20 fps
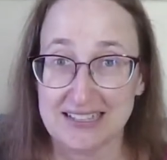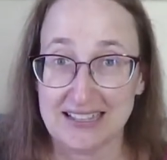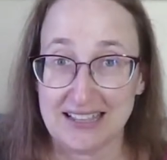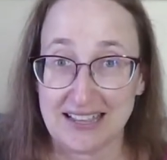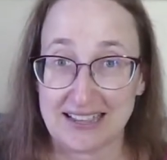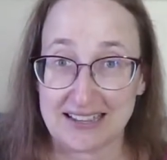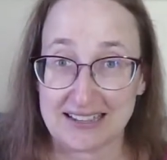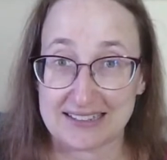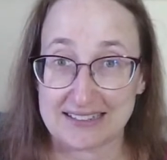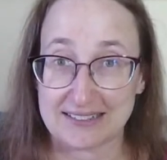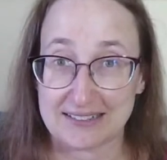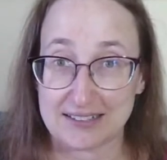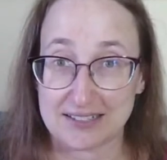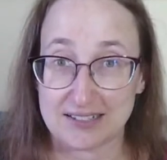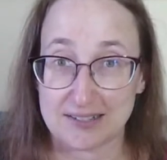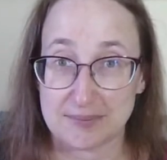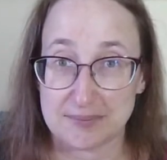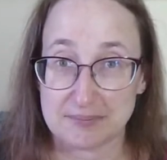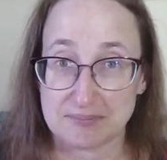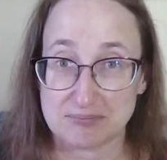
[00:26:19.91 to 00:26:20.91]
and
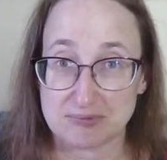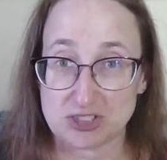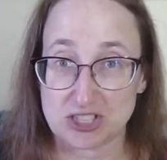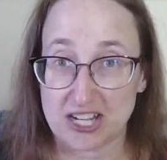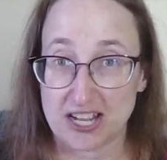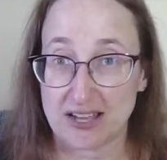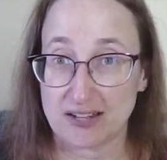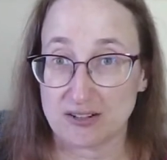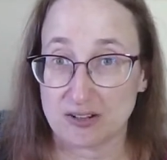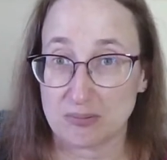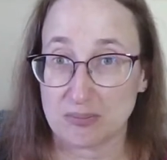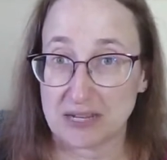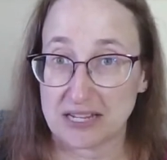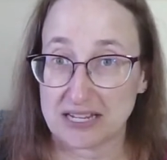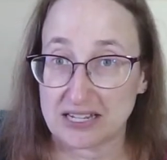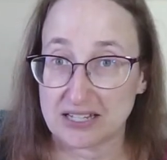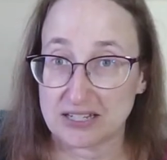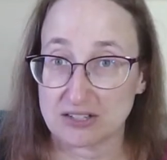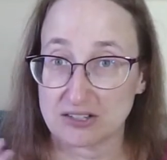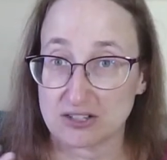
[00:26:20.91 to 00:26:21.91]
channel my
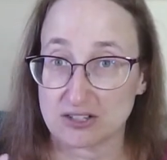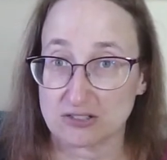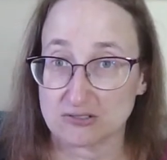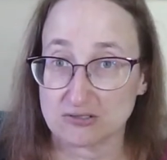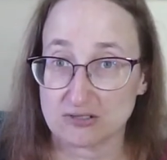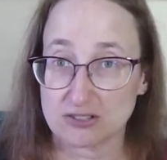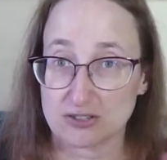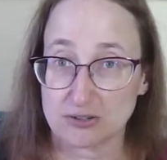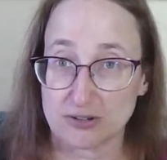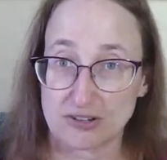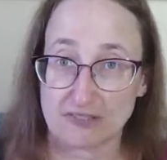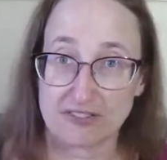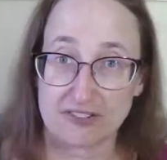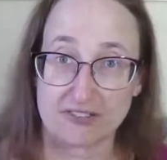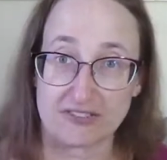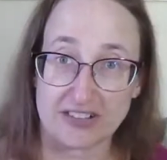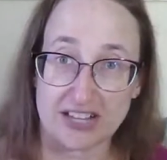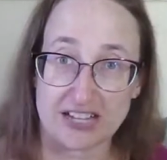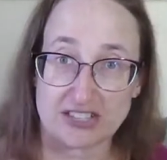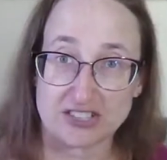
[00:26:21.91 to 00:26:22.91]
inner sort of
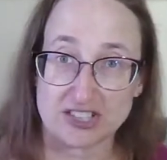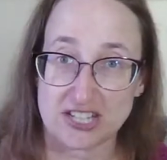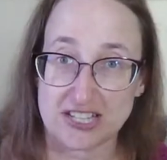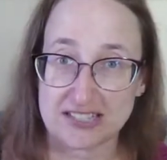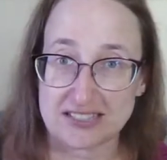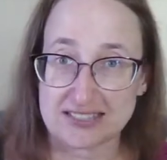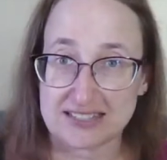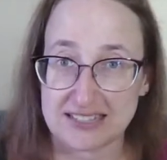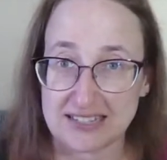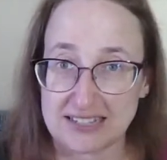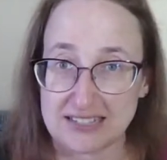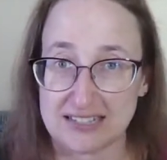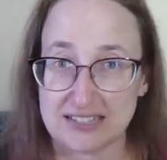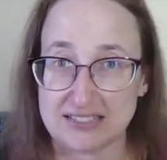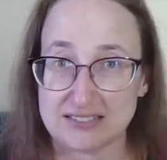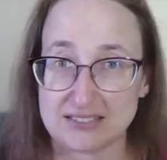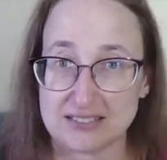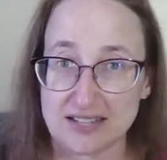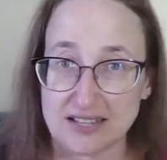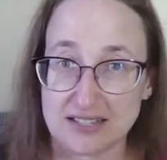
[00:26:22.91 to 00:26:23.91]
flash dance
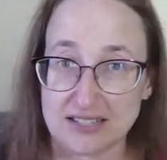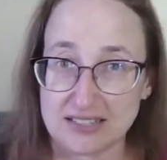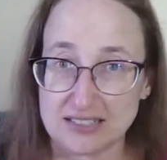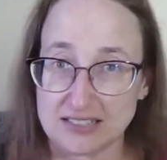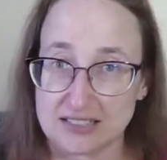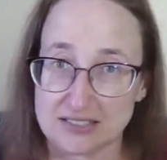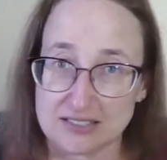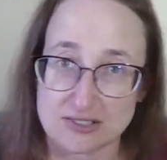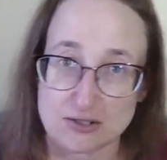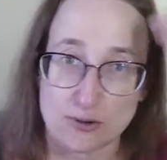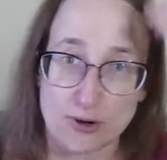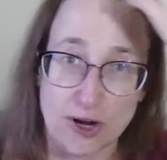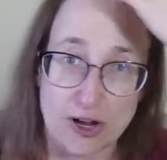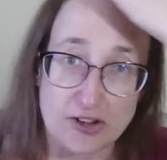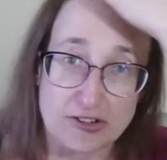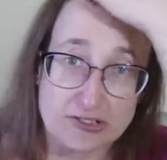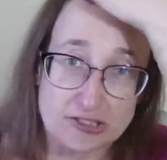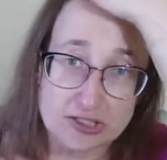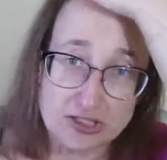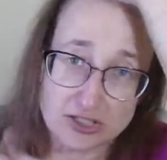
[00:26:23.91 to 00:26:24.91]
80s, 90s
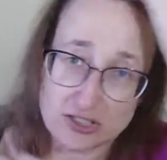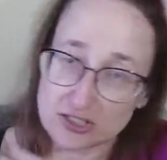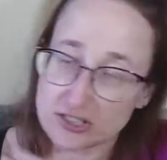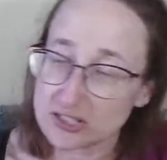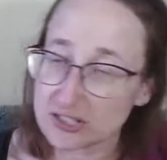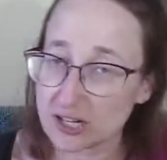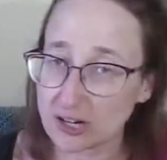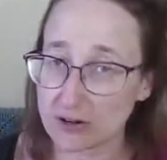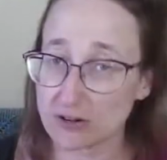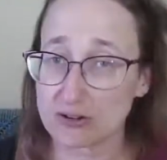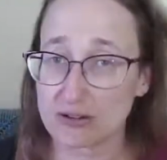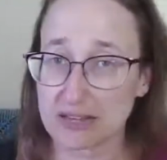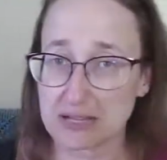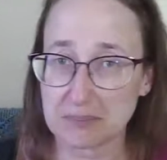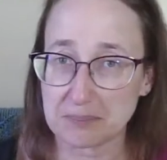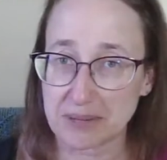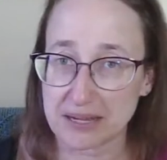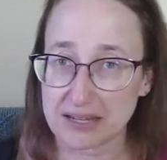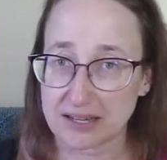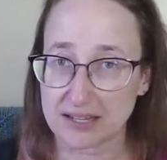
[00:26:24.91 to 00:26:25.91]
grunge, you know,
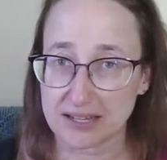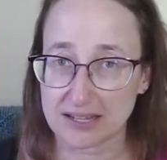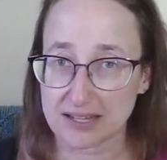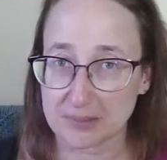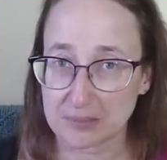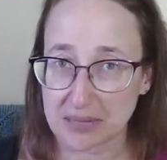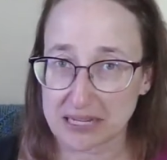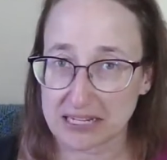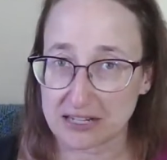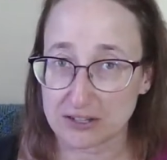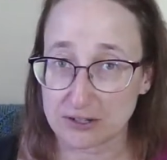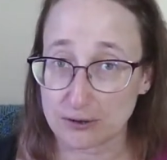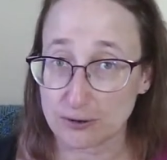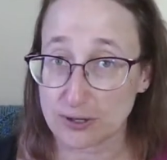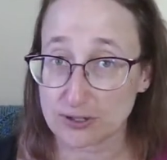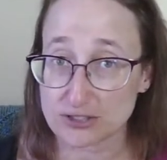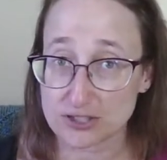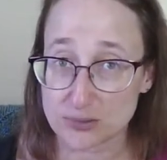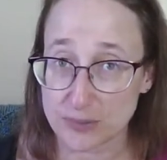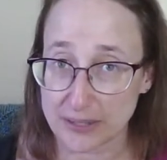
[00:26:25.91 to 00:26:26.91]
in my new
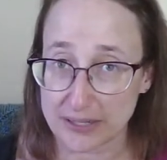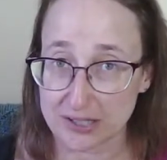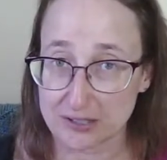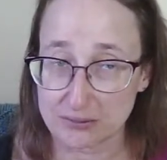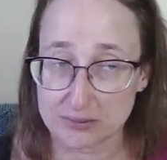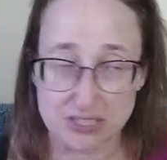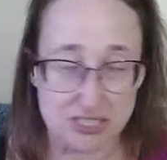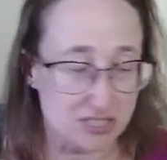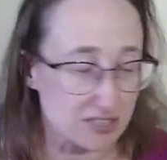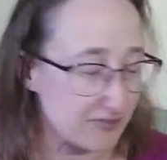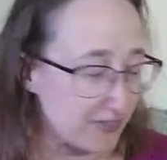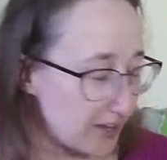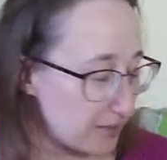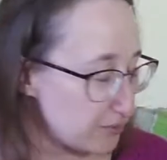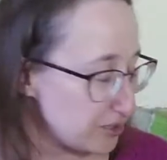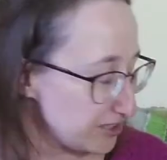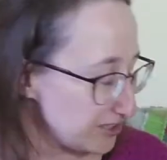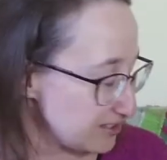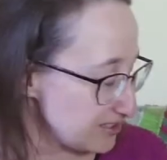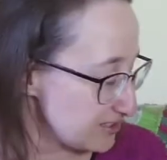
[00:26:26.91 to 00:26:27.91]
sweater, which is
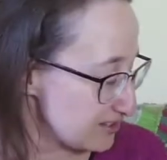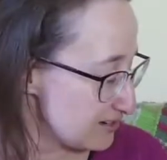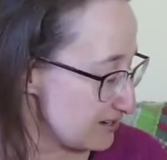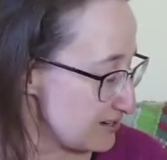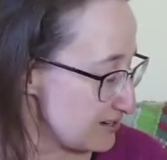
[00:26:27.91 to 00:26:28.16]
fabulous.